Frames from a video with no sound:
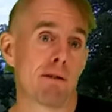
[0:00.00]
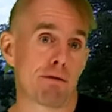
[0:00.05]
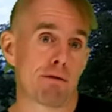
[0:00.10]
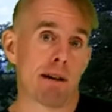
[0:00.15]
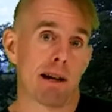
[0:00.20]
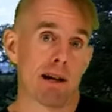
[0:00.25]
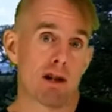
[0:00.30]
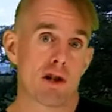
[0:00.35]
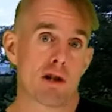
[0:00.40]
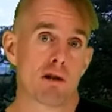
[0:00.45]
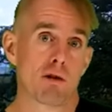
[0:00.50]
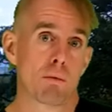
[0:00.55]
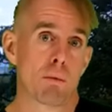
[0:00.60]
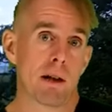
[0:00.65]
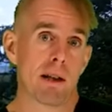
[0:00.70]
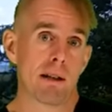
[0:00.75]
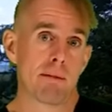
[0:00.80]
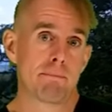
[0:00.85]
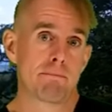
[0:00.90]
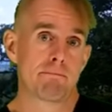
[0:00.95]
fraction as
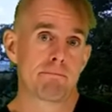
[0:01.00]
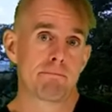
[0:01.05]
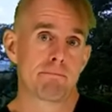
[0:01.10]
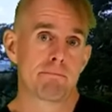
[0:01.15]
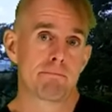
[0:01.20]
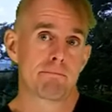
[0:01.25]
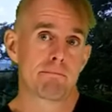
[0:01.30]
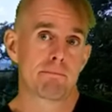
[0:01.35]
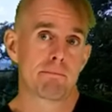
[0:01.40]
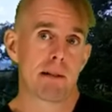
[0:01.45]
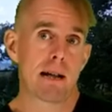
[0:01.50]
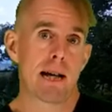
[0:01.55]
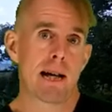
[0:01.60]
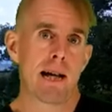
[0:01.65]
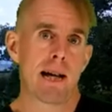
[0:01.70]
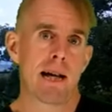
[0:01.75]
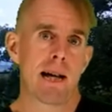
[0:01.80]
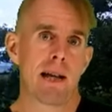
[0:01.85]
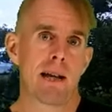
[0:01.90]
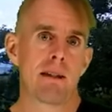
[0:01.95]
well.
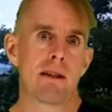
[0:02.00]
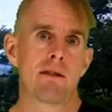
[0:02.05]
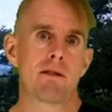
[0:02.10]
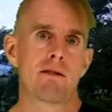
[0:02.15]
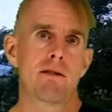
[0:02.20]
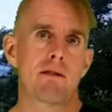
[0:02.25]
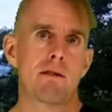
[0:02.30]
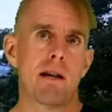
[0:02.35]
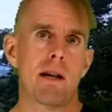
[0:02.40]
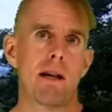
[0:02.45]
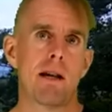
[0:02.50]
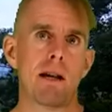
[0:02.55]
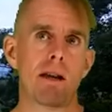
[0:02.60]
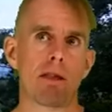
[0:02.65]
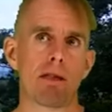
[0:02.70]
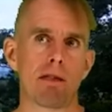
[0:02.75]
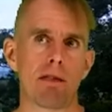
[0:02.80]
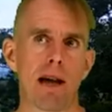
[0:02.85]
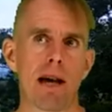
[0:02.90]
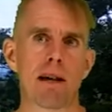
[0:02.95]
And
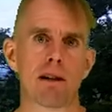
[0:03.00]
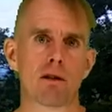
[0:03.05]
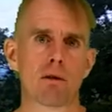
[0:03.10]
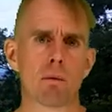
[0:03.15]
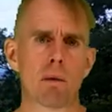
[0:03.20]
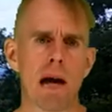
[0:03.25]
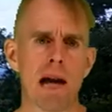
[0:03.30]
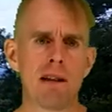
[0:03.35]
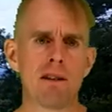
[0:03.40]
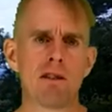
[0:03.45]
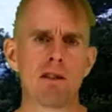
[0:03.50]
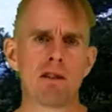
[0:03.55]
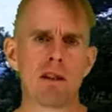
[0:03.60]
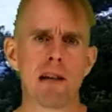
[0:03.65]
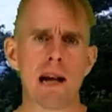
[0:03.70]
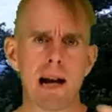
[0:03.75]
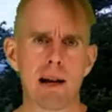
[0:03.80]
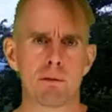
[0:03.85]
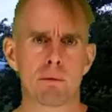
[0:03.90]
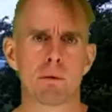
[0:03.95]
that entity,
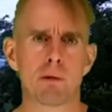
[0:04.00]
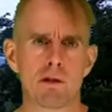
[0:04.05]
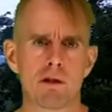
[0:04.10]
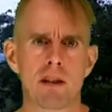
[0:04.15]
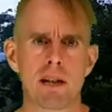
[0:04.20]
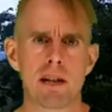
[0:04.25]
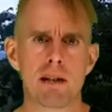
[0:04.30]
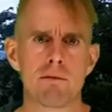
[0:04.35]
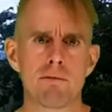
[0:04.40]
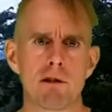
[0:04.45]
as we'll see in